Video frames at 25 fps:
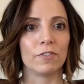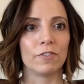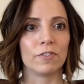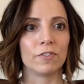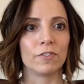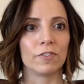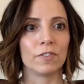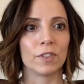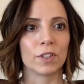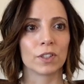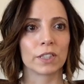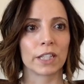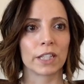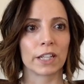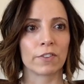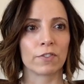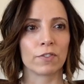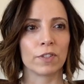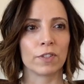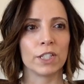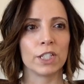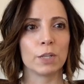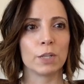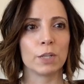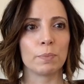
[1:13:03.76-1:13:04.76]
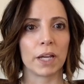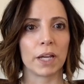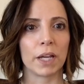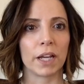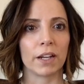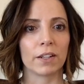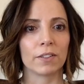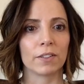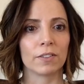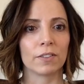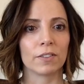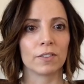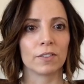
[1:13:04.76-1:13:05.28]
looks like free shipping,
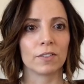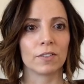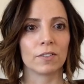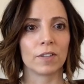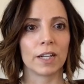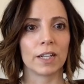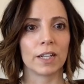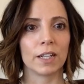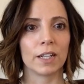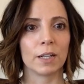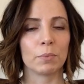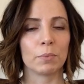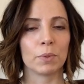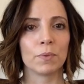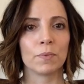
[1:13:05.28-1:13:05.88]
right, Nambu?